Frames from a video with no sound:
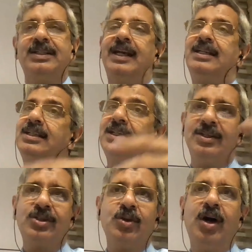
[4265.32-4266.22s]
criteria.
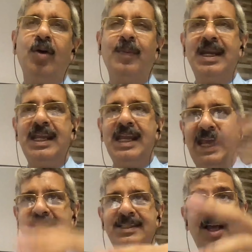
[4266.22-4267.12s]
So how many
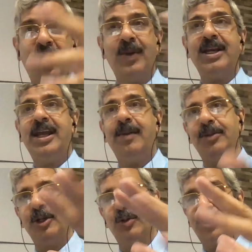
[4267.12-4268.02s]
eggs, how many
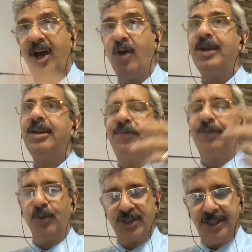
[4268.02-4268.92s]
embryos, how many
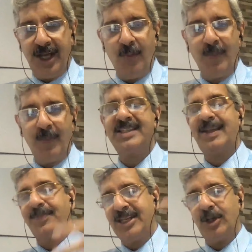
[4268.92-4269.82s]
frozen, how many
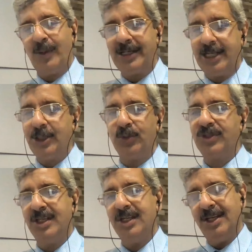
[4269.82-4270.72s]
subsequently used.